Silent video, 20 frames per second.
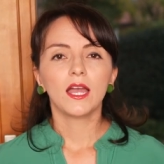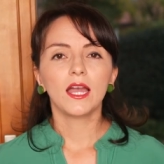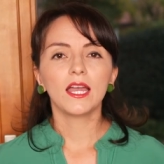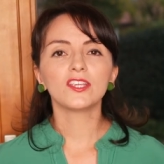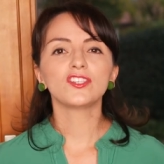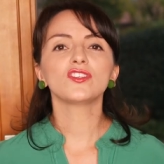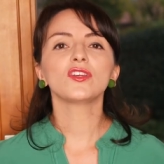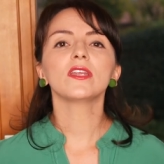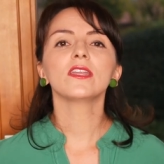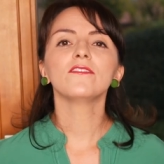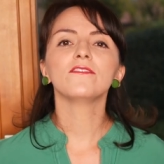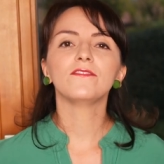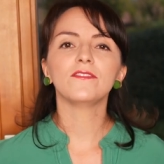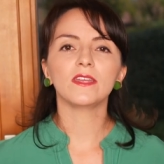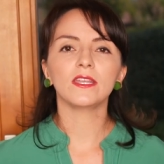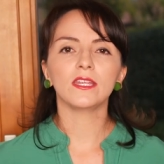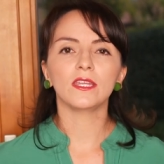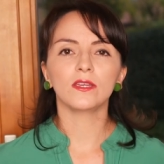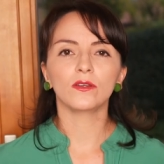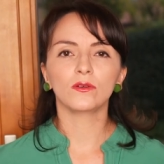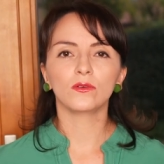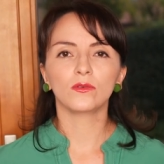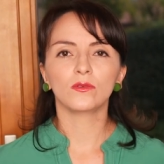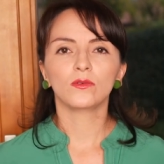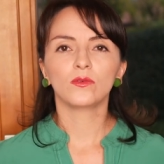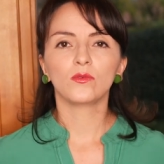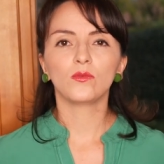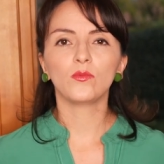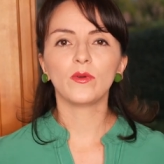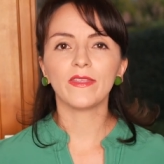I shot a video
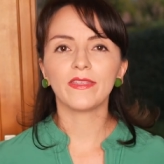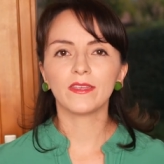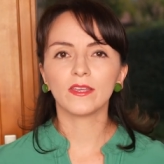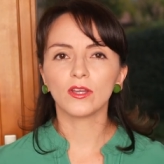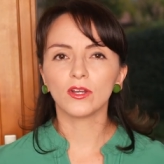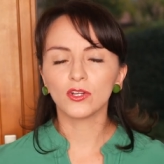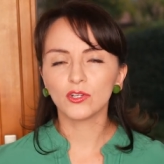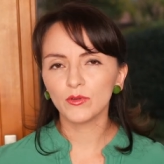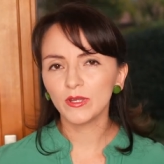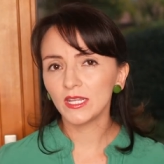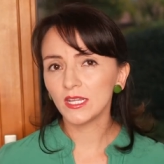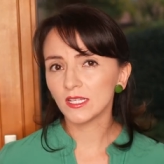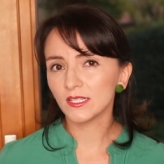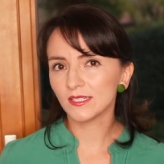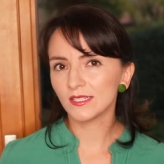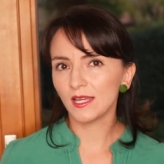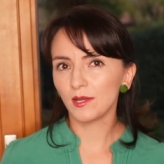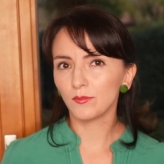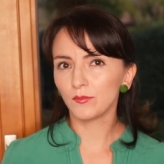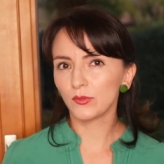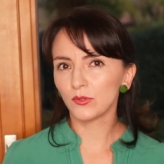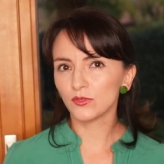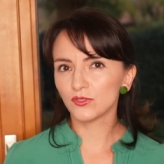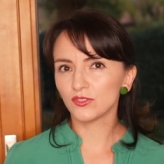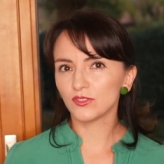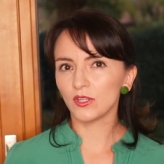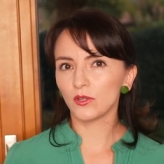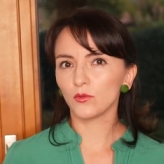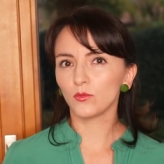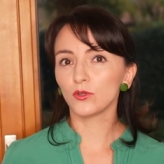with concrete
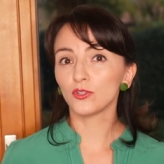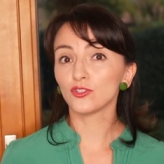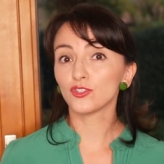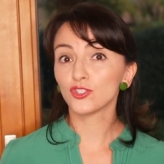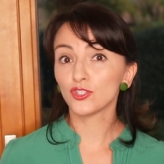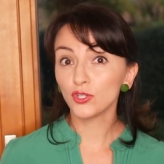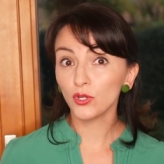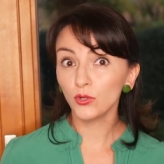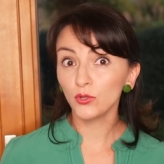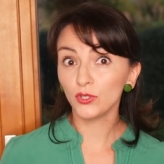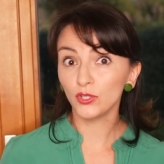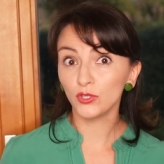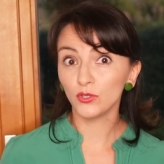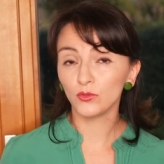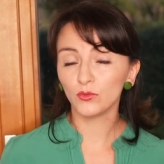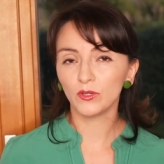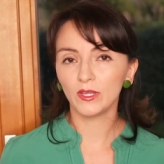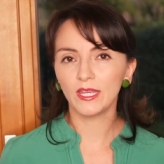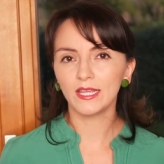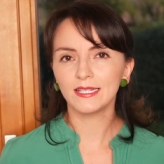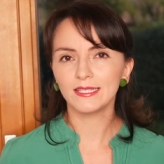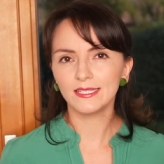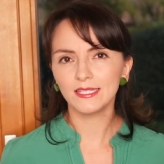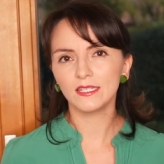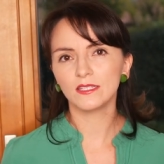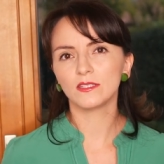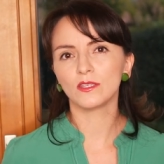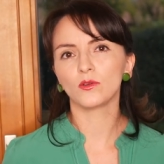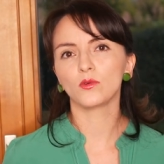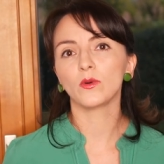examples that will show you in
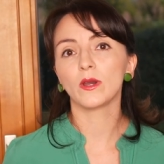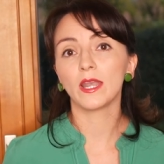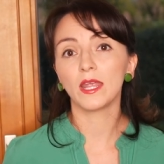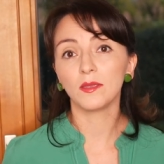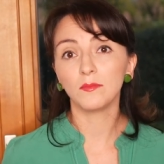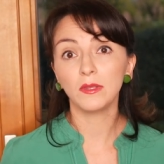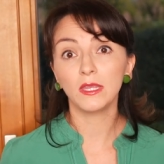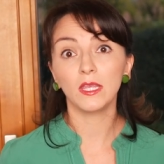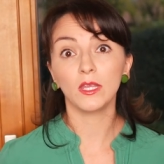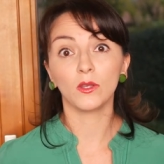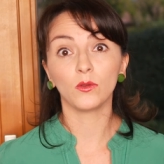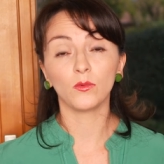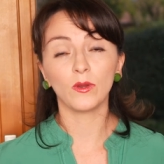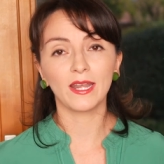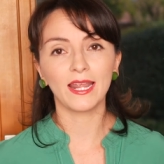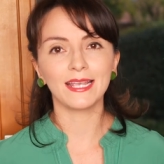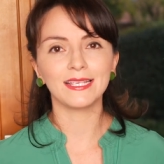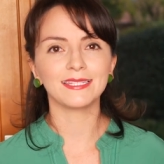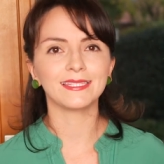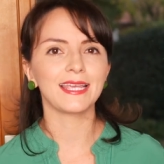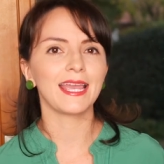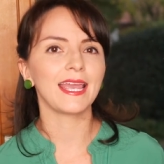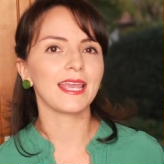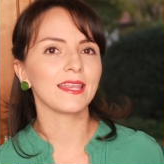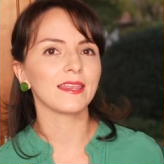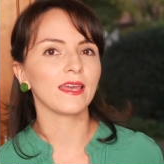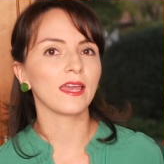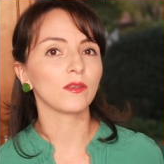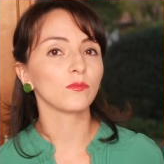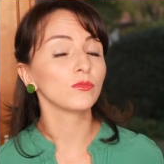detail what I mean when I
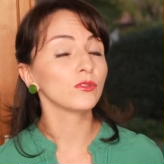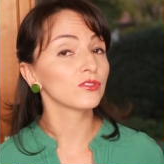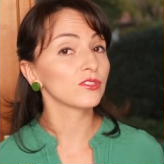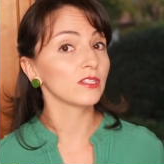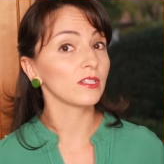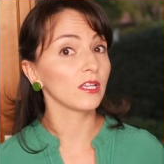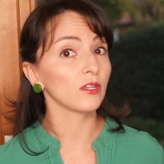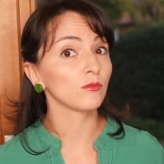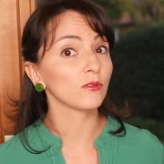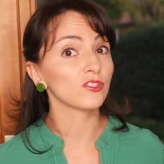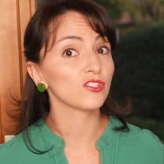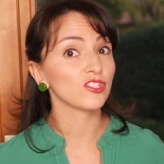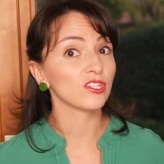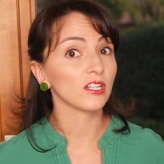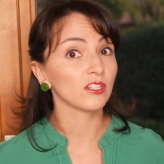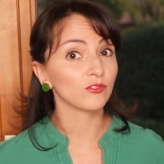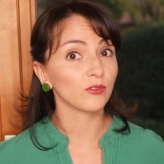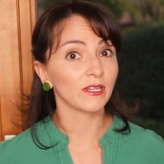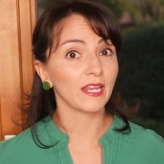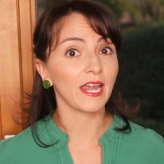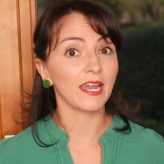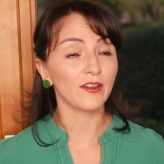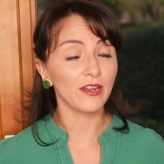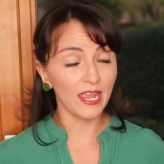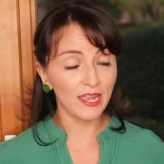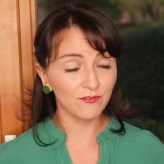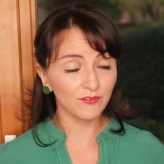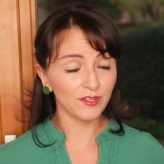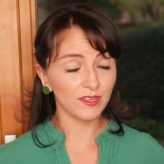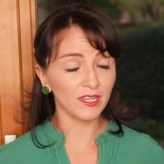say that multilingual children are
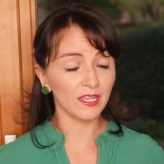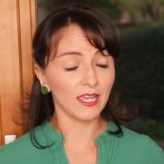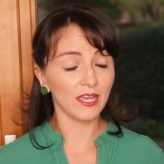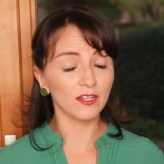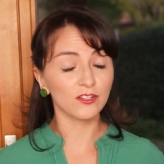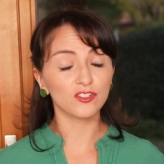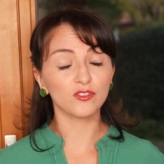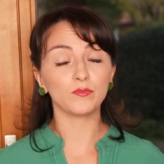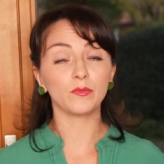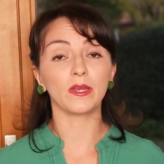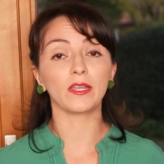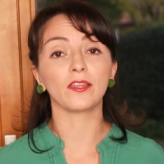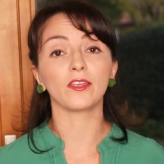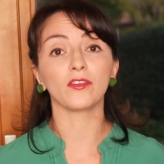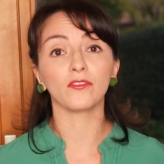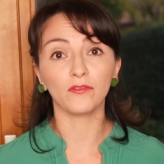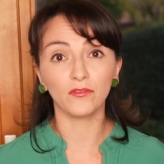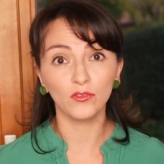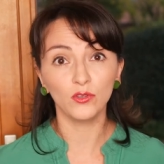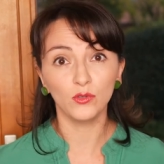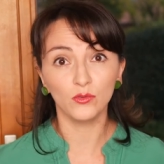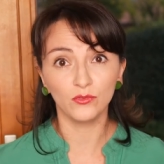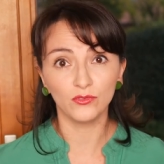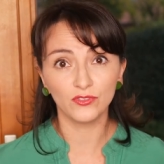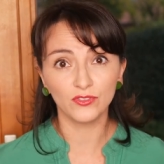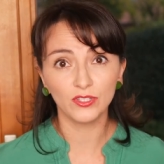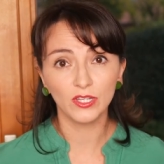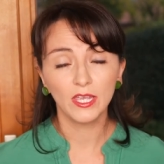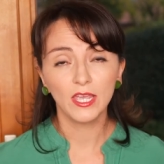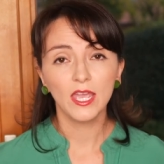everything else but
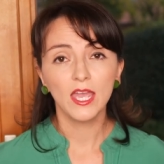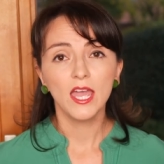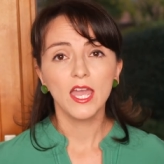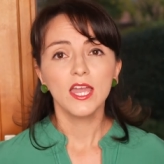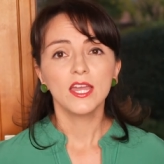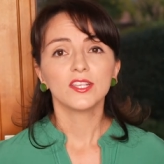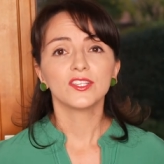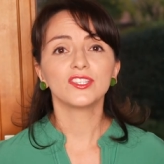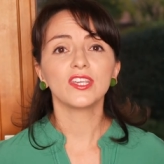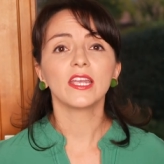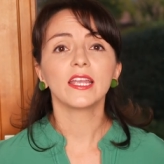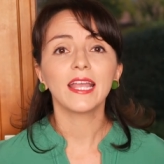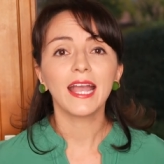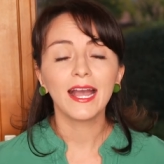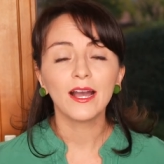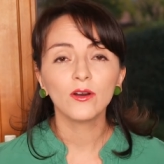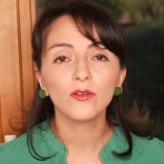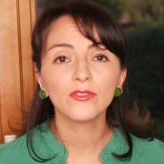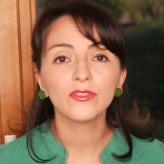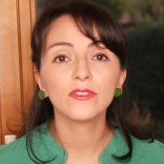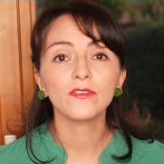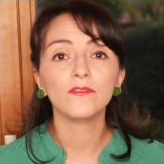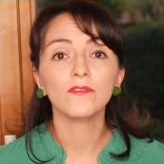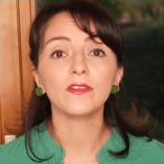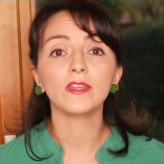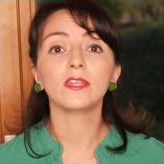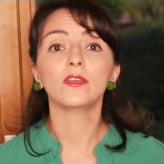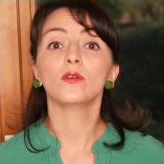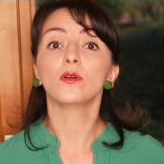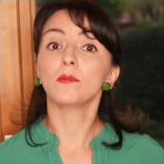confused. Check out the
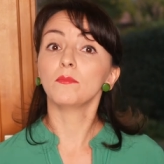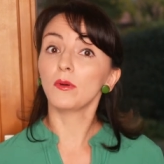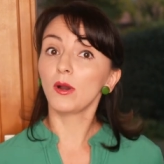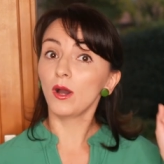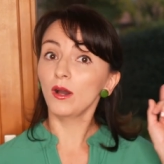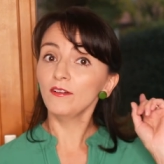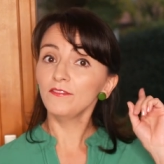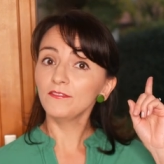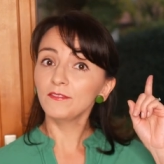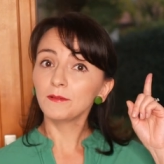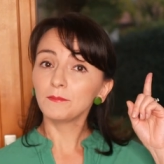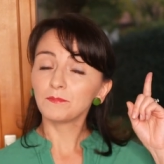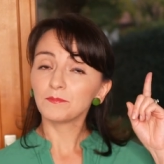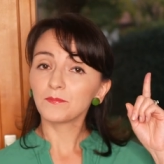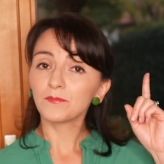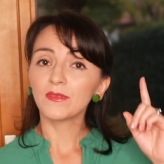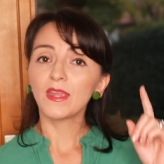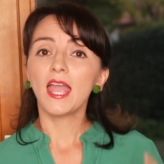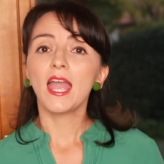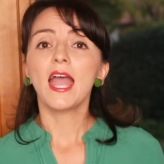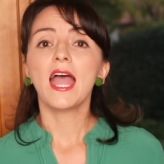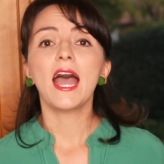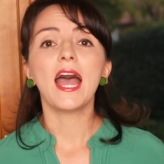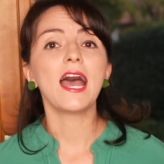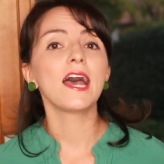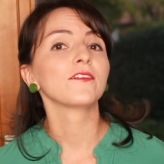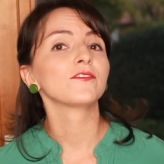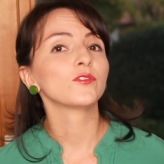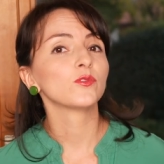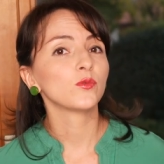video above
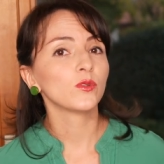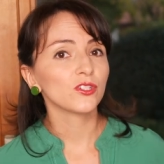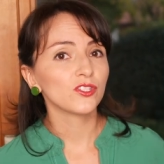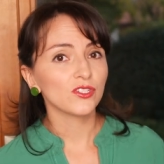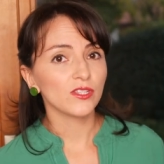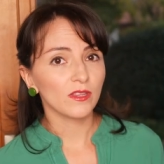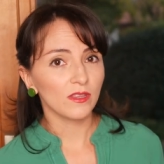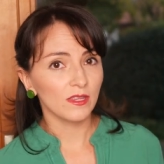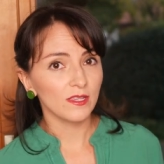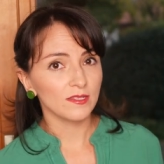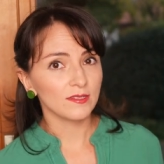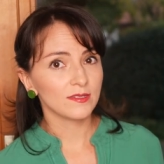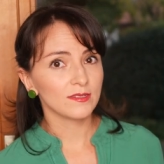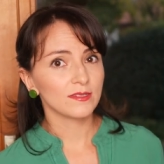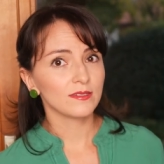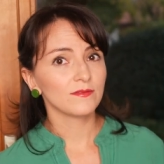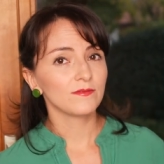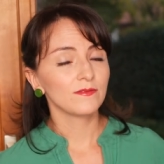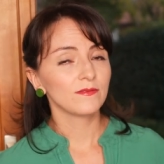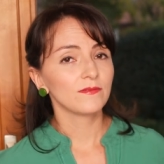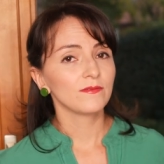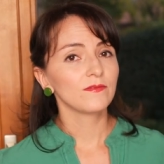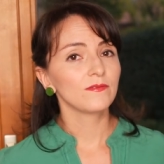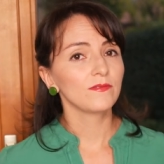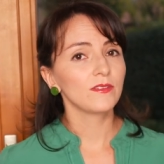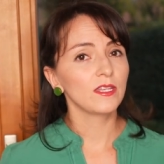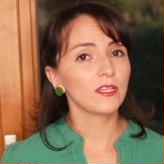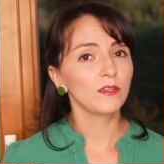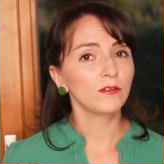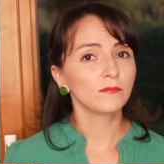after watching this
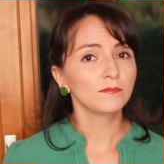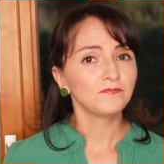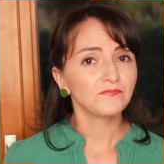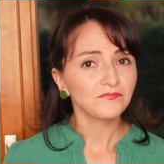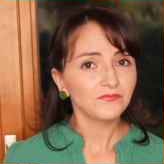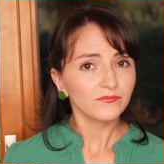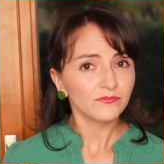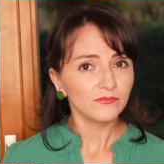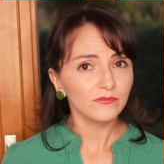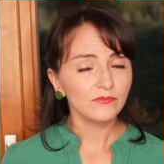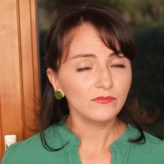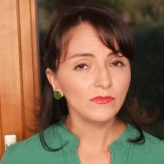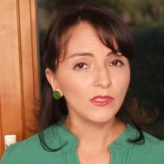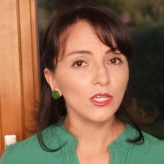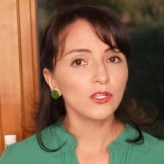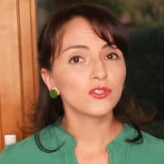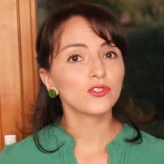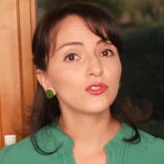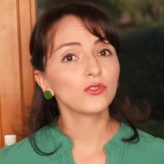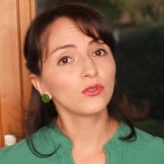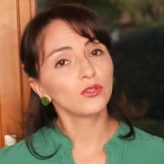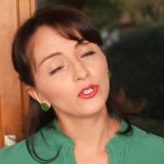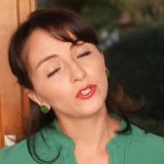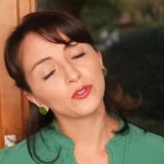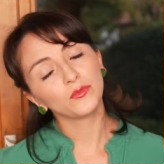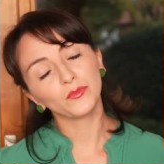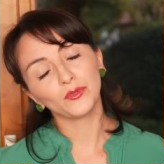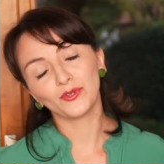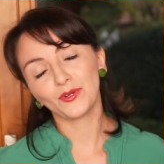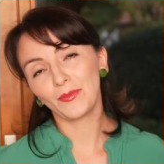video to
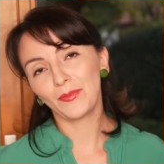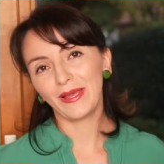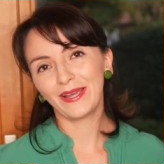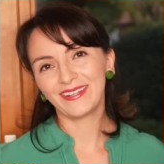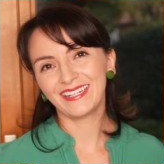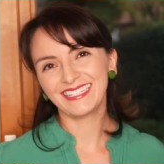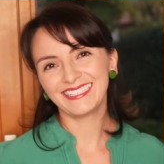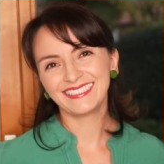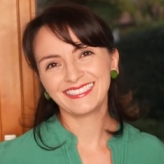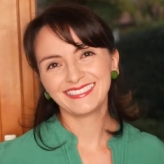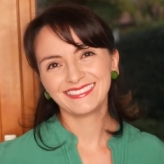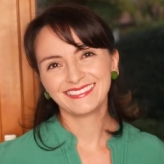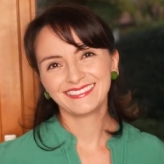learn more about it.